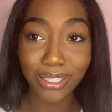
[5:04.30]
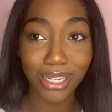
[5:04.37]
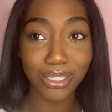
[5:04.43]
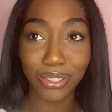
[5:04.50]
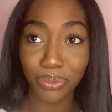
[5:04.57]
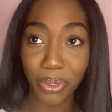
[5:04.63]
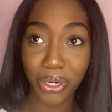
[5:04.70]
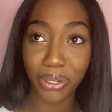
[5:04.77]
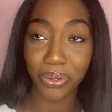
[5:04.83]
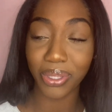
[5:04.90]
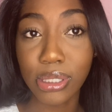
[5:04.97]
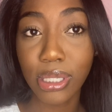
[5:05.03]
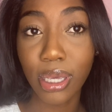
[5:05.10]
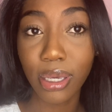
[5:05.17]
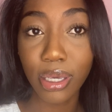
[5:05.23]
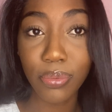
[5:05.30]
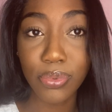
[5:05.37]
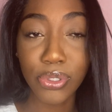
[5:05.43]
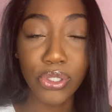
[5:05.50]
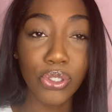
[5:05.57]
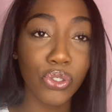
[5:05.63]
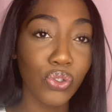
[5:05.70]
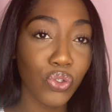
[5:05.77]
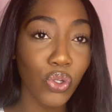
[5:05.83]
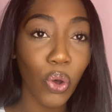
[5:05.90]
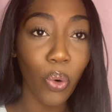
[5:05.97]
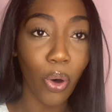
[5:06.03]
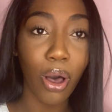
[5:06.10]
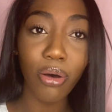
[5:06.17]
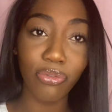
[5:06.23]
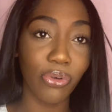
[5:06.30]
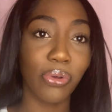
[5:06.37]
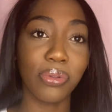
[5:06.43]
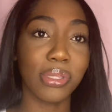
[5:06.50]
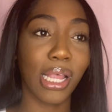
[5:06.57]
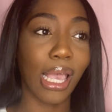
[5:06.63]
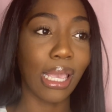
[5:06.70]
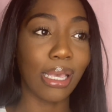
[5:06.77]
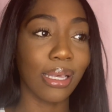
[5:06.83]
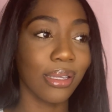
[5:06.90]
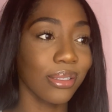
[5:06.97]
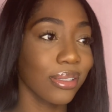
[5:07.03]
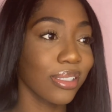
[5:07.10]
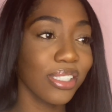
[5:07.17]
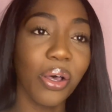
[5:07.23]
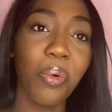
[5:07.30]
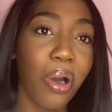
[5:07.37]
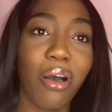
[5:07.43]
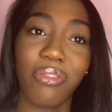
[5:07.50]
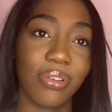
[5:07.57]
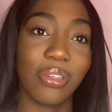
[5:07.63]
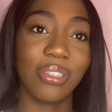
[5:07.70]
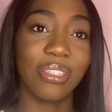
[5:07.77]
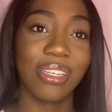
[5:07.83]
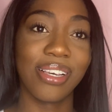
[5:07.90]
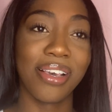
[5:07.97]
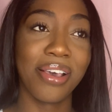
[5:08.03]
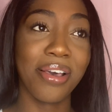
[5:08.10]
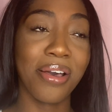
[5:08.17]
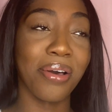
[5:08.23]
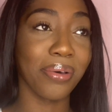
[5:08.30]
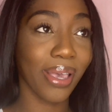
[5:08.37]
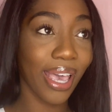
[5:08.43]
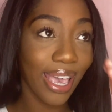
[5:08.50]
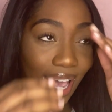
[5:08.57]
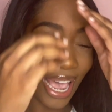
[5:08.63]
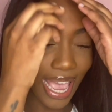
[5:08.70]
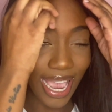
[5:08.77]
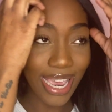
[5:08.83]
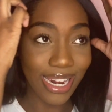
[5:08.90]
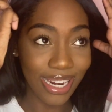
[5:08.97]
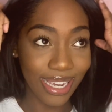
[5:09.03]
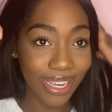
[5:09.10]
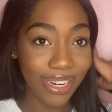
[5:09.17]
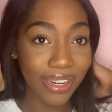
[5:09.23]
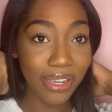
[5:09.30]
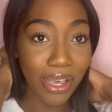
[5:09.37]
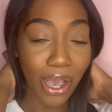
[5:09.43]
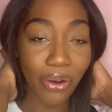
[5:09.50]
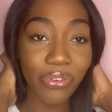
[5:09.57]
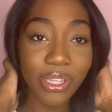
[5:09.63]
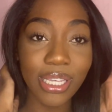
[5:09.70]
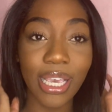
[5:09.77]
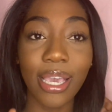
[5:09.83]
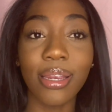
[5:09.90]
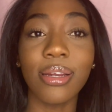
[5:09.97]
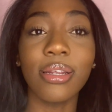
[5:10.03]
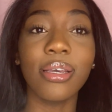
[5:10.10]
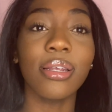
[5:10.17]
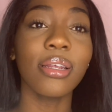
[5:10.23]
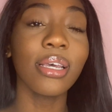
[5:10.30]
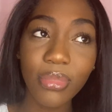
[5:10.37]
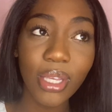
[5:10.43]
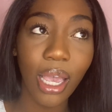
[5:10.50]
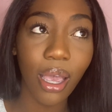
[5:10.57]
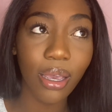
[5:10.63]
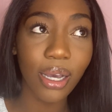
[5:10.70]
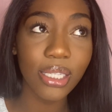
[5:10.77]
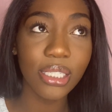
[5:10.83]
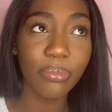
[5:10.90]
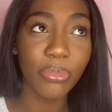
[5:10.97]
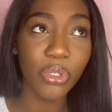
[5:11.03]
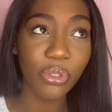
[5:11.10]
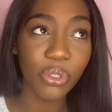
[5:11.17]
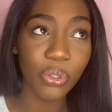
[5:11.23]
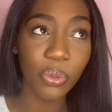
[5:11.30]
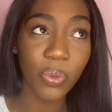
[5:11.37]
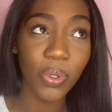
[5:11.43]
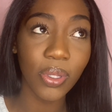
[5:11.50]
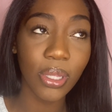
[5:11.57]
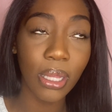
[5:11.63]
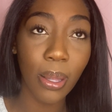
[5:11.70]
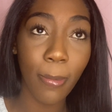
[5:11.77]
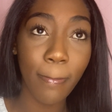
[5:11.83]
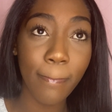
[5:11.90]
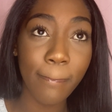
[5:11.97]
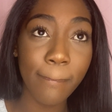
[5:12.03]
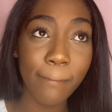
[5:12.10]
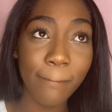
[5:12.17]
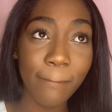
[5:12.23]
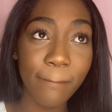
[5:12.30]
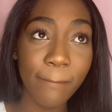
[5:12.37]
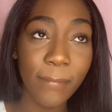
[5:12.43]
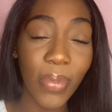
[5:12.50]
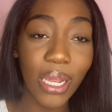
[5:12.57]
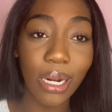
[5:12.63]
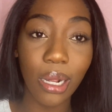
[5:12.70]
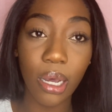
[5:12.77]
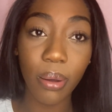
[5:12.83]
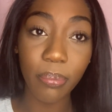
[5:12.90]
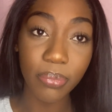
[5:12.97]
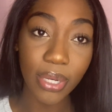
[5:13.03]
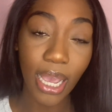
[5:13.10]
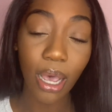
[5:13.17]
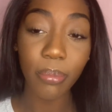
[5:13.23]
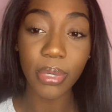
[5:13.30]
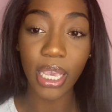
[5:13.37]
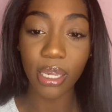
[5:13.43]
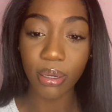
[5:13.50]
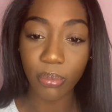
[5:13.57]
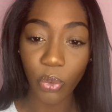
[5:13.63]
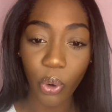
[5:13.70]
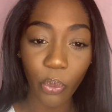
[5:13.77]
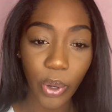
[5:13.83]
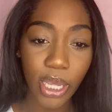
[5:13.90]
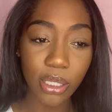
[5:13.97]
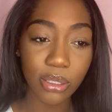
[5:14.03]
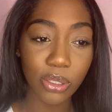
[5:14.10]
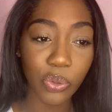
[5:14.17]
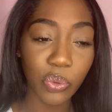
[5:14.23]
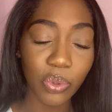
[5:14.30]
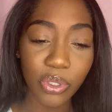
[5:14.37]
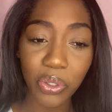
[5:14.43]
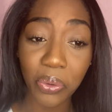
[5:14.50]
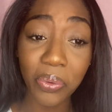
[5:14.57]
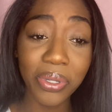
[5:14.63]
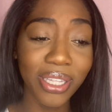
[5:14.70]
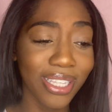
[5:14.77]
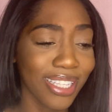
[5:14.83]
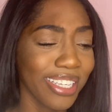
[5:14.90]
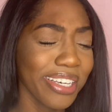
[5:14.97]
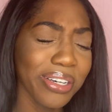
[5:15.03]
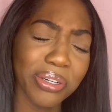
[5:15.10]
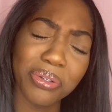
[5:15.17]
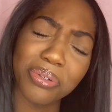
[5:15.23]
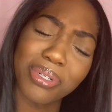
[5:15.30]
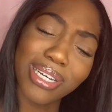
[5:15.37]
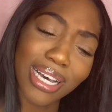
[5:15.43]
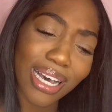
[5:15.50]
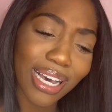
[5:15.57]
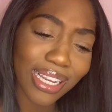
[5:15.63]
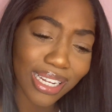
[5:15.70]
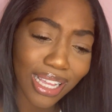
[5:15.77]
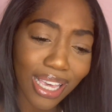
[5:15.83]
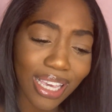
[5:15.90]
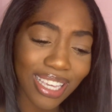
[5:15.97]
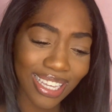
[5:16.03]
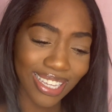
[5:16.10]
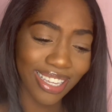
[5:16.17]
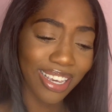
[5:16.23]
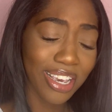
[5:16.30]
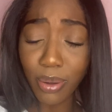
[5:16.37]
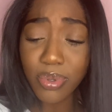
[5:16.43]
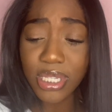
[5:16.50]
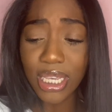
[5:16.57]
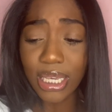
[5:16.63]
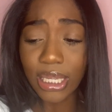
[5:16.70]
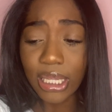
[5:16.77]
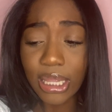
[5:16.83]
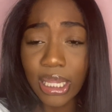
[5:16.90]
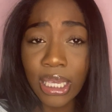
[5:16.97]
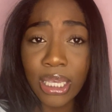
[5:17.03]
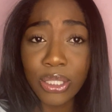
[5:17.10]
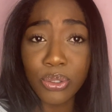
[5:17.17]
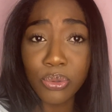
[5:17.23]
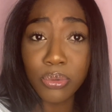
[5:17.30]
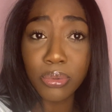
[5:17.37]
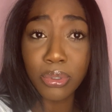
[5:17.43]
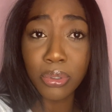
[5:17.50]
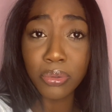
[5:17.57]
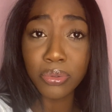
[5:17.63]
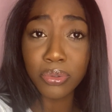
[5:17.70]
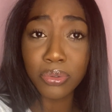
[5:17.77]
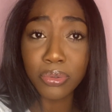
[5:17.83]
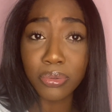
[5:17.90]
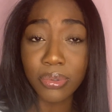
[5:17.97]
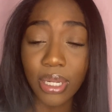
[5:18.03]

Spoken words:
I swear to you, it was just so awful, like so awful. Okay, I hated it. I really hated it. I got to middle school, and now I'm gaining more weight too. So, oh God, like I was getting thick too in little school.